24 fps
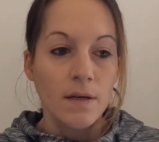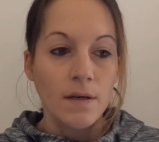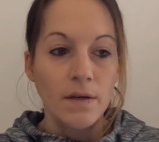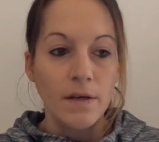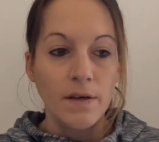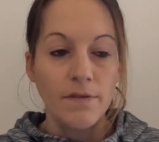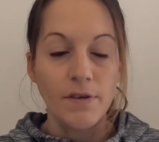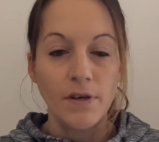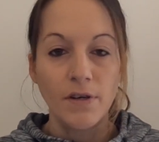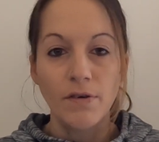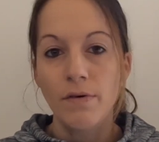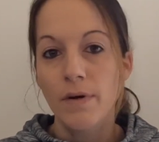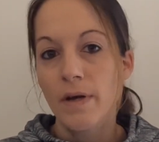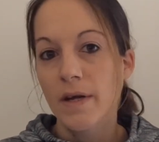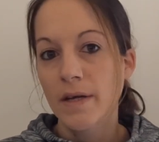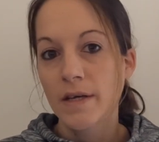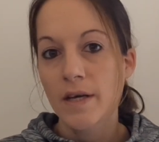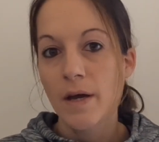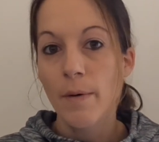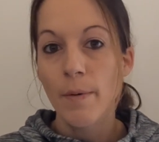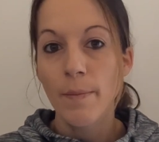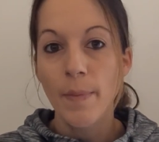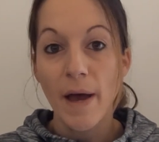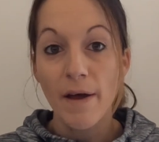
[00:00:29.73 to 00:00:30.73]
if you're
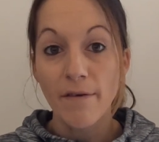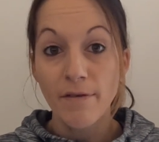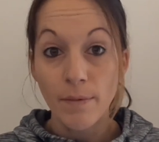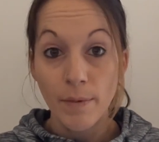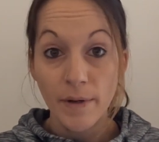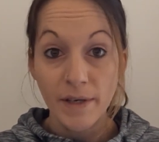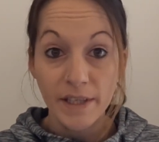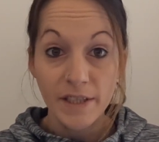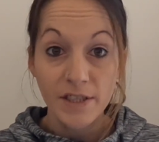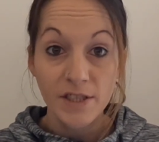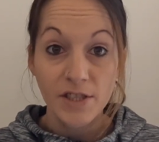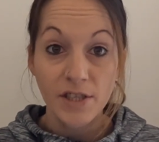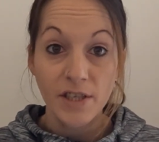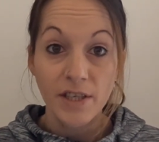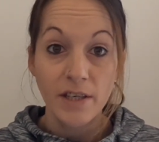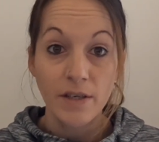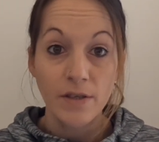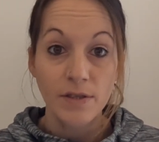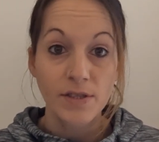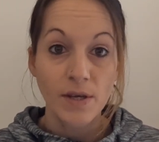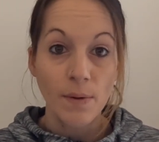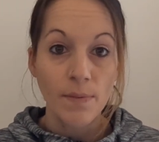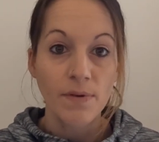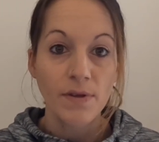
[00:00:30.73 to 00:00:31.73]
coming back from an injury or
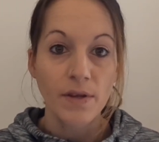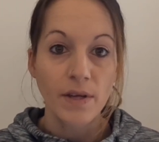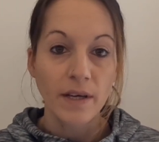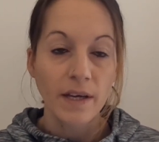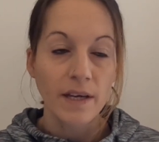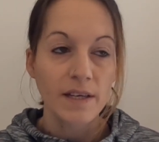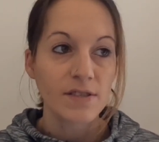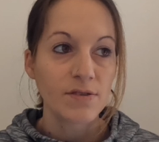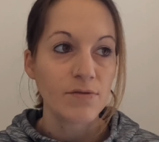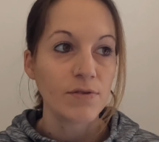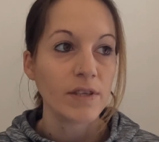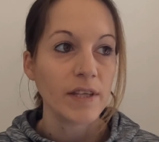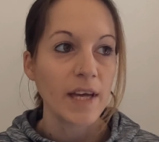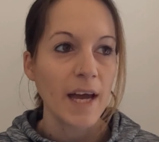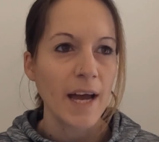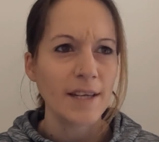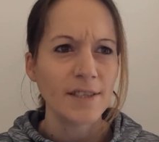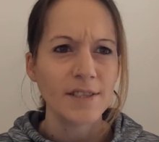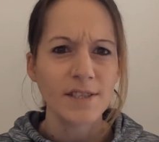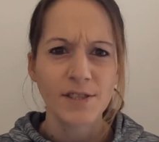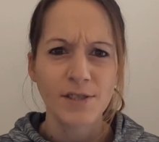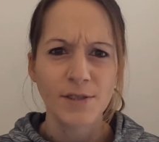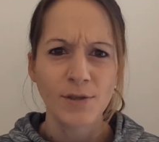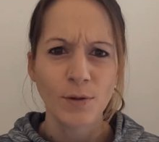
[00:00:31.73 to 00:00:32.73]
something, it's really
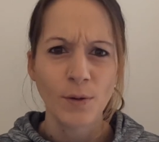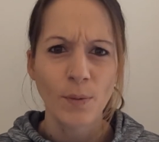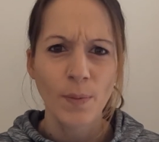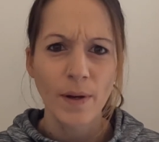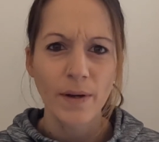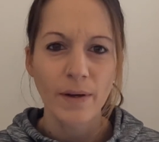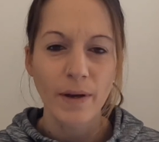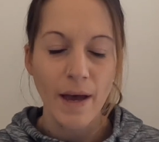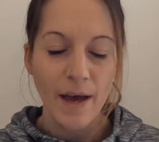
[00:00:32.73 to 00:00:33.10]
handy to know about.